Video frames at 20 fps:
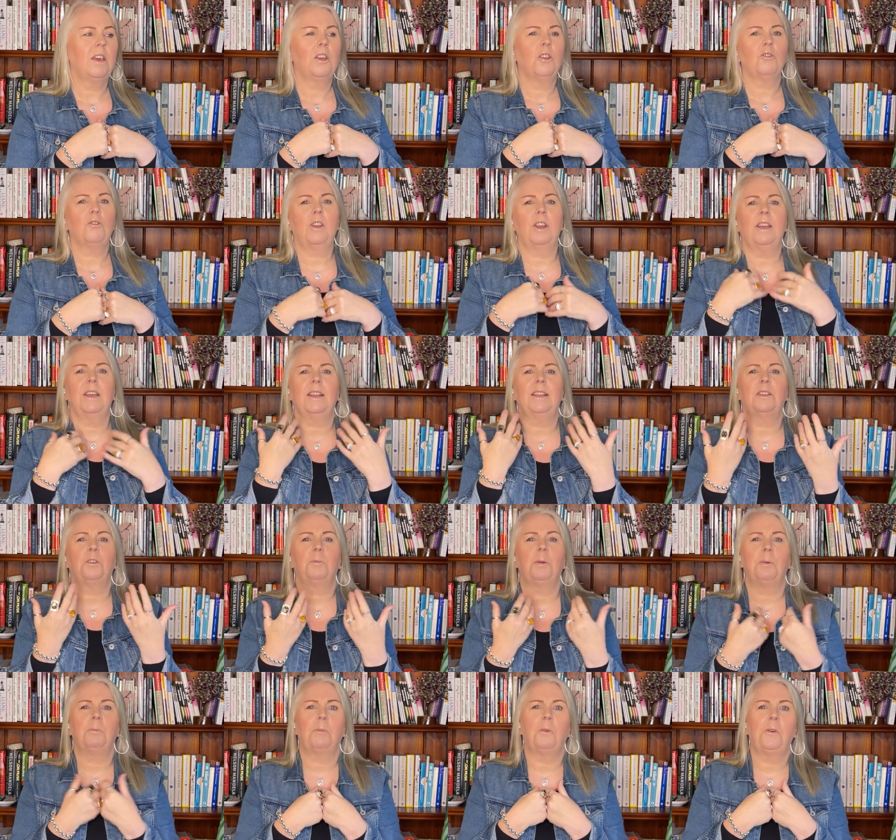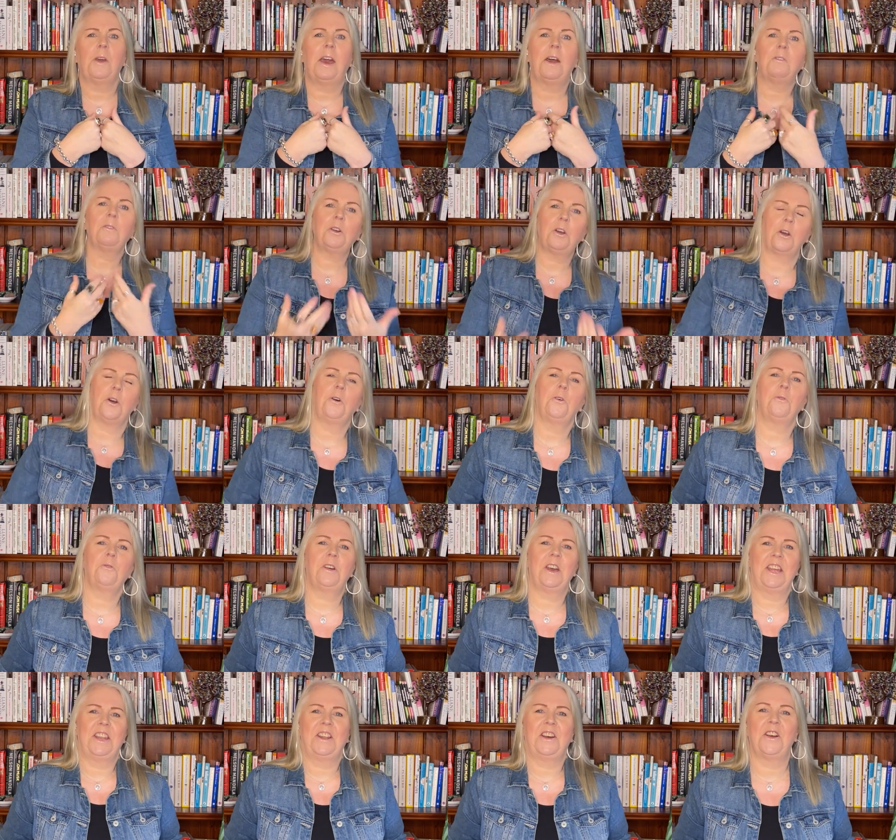drank a little bit more alcohol
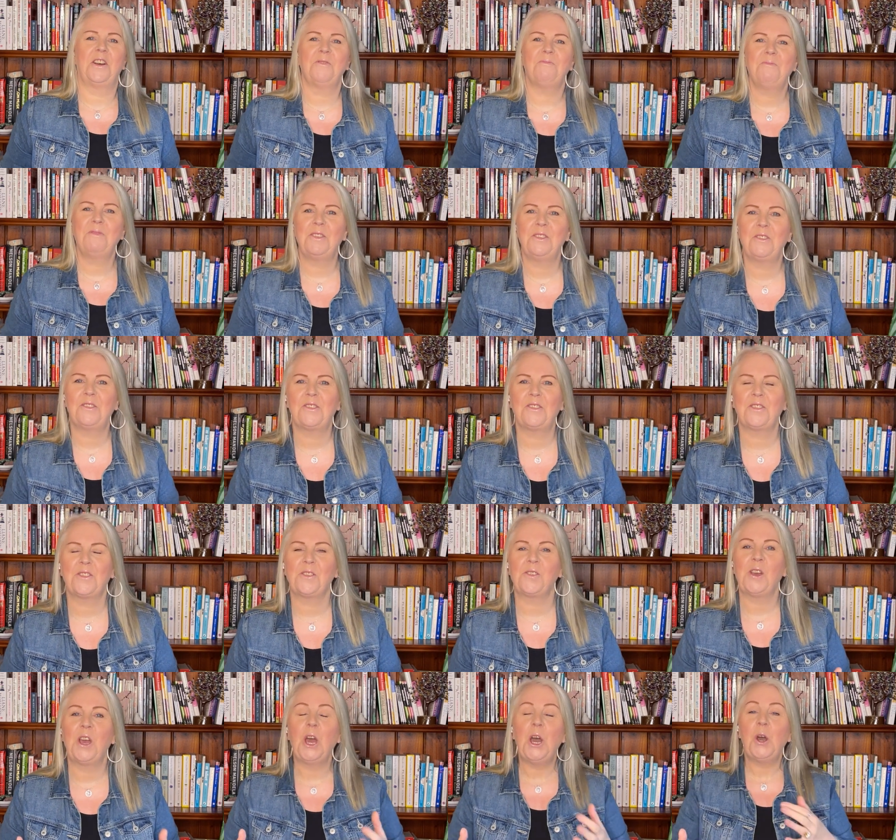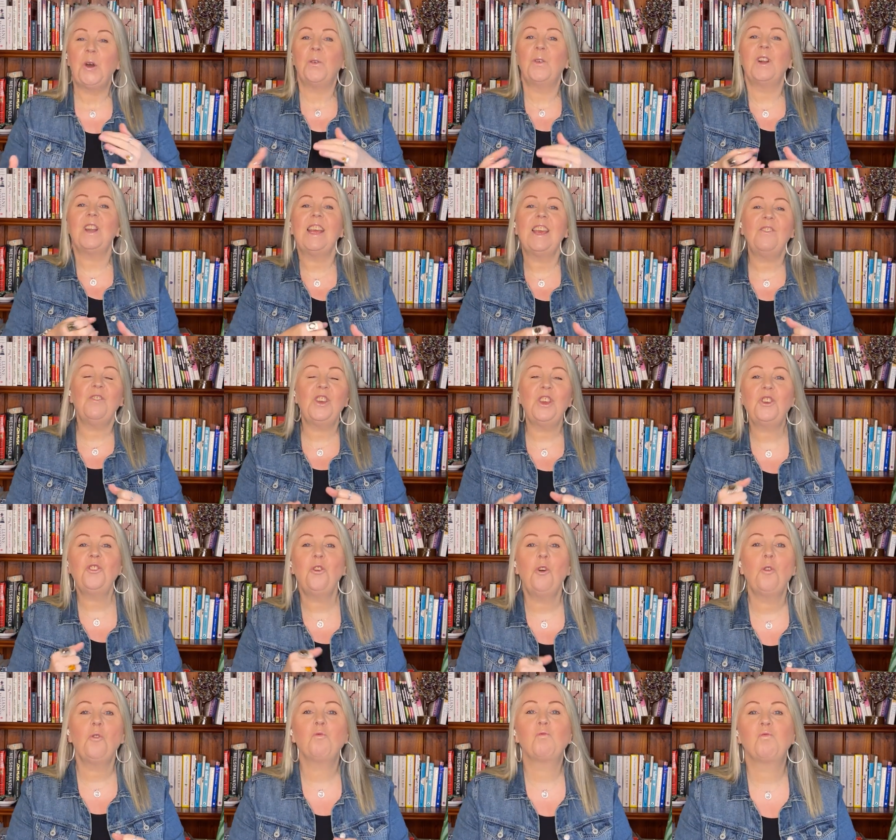than I'm used to. Whatever
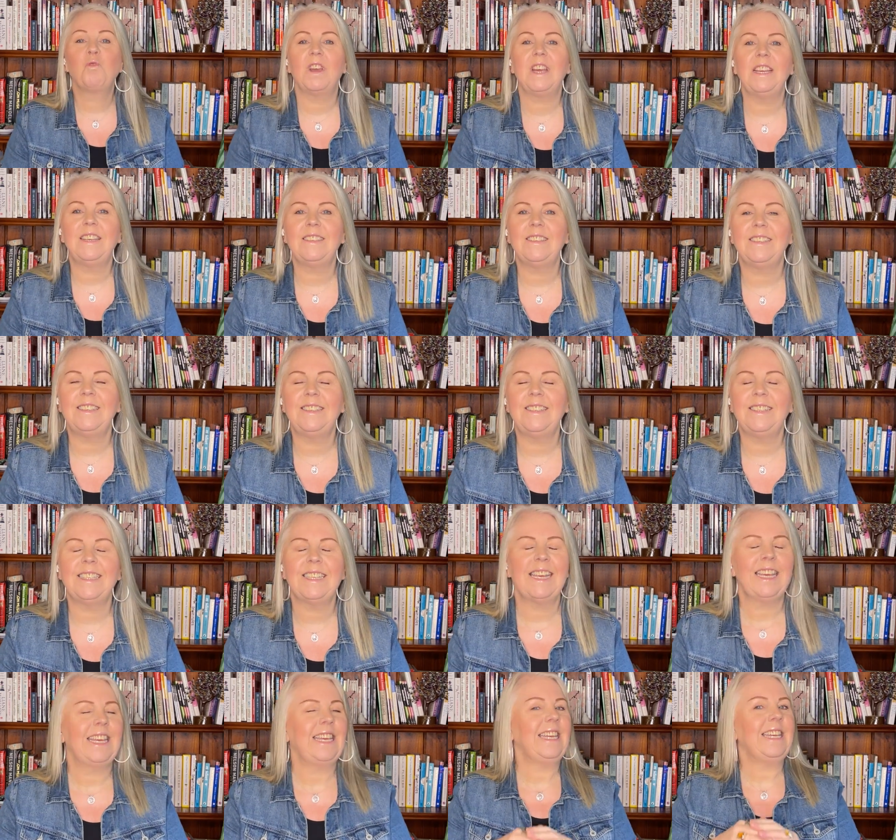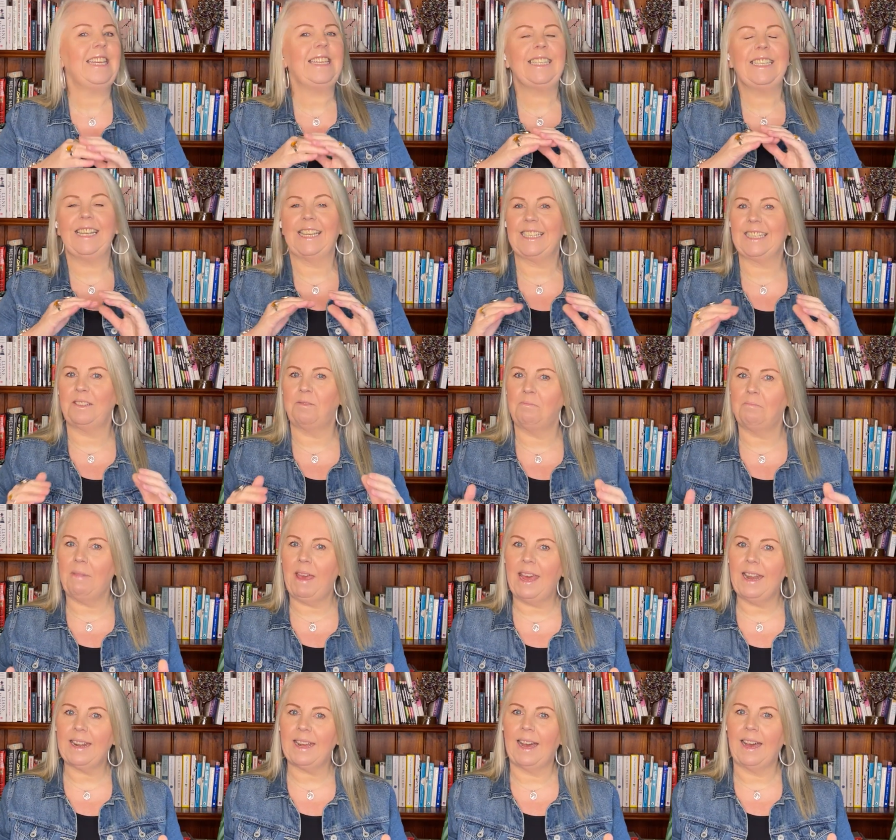your reasons, it doesn't
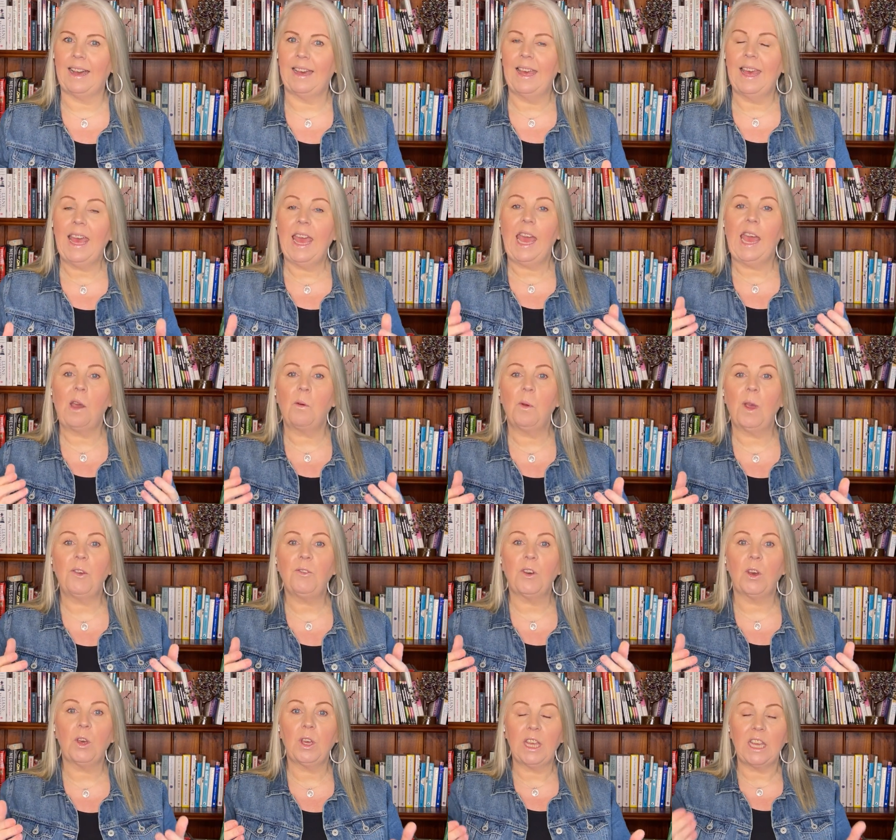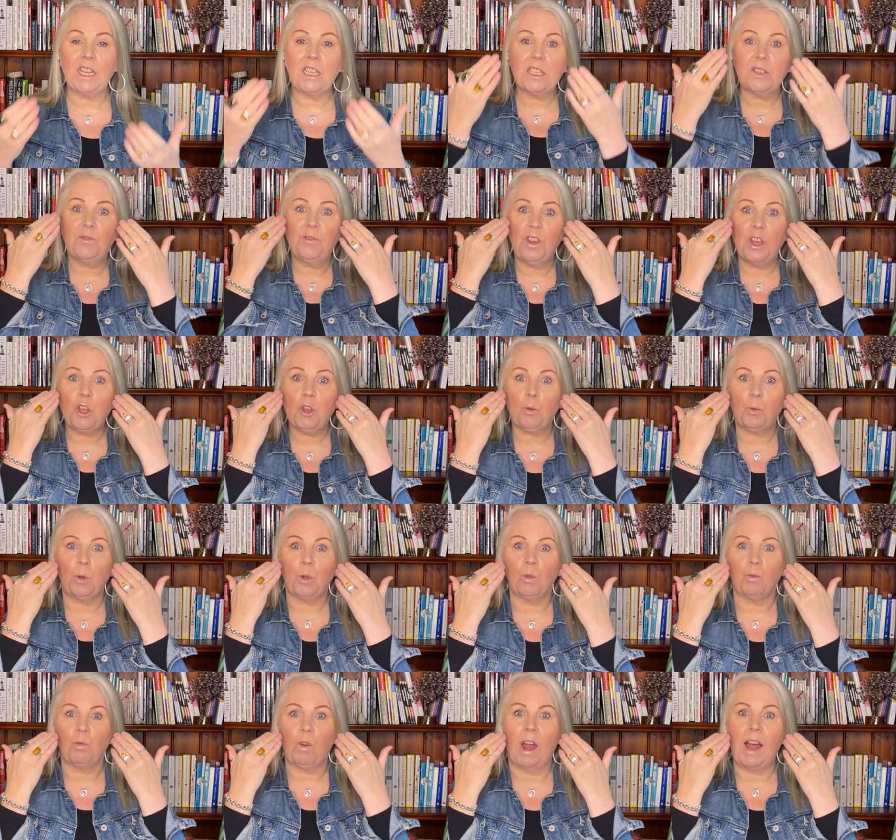matter. However, it's
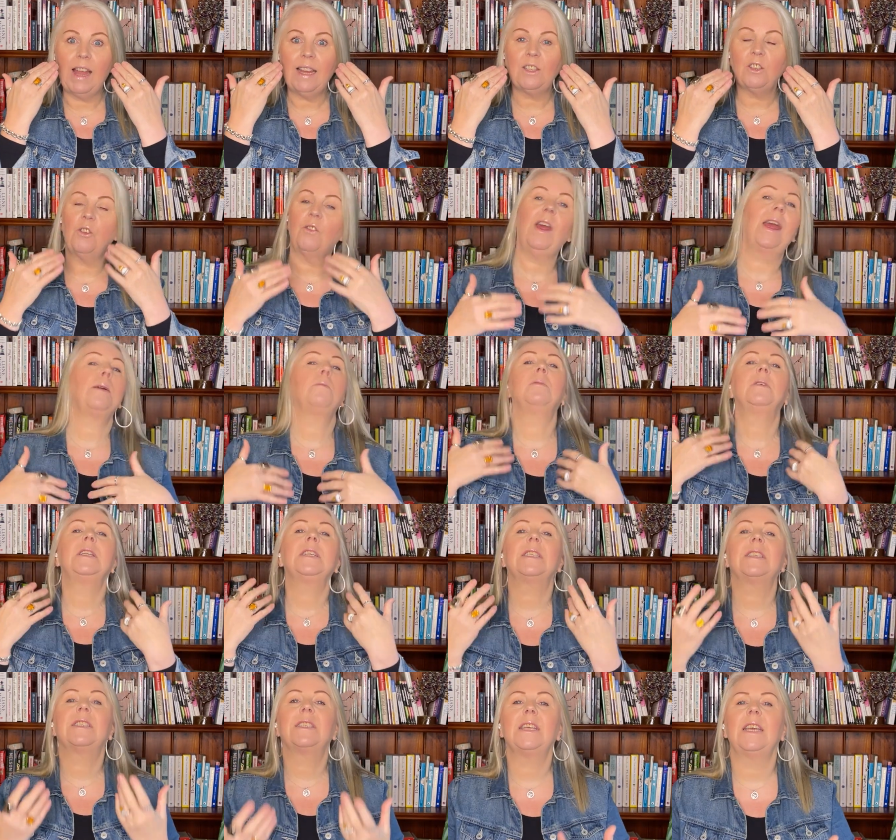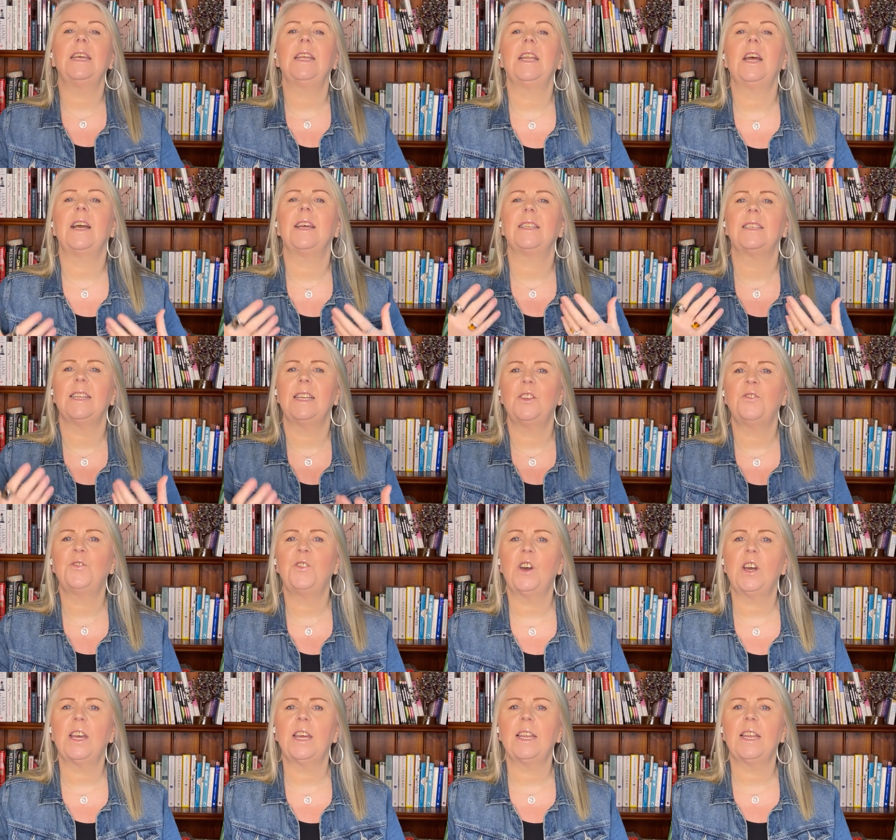visual, right? You're able to see it,
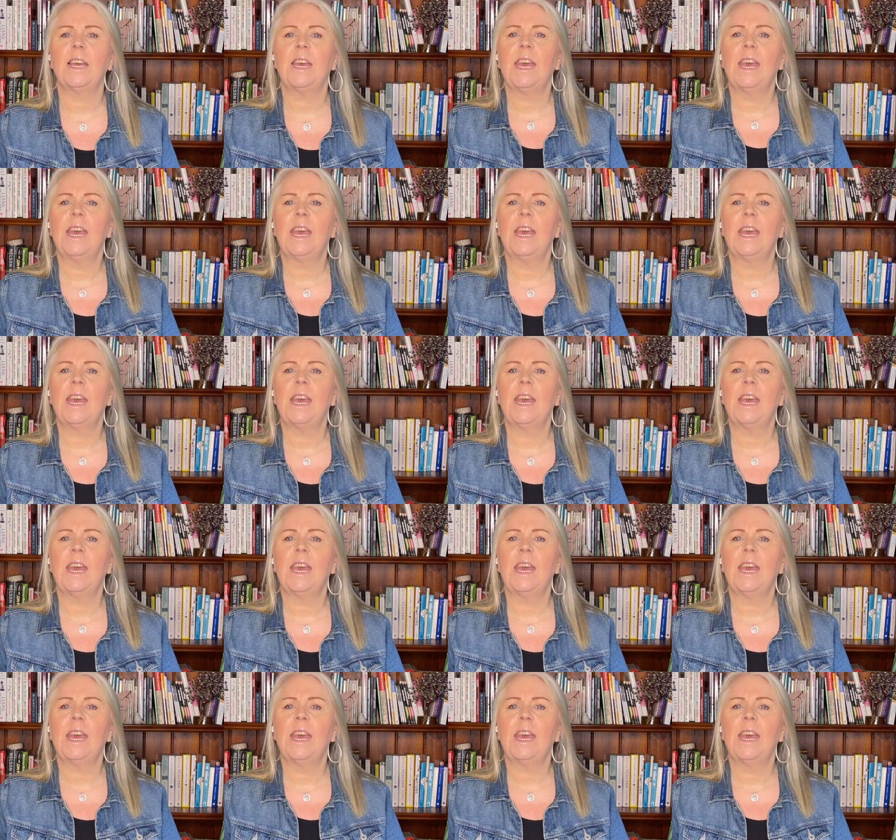identify it.